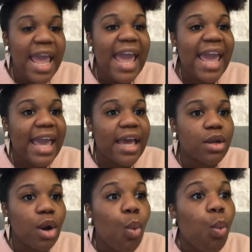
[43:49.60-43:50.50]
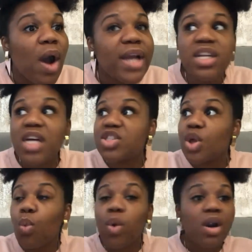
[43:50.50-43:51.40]
And what does the
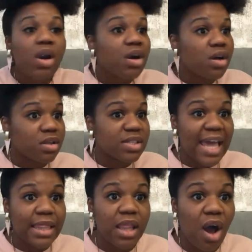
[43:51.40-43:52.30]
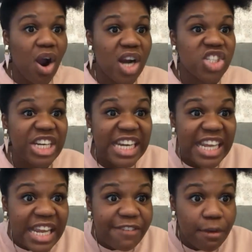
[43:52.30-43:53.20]
world at large
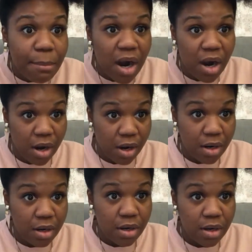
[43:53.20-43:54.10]
need from her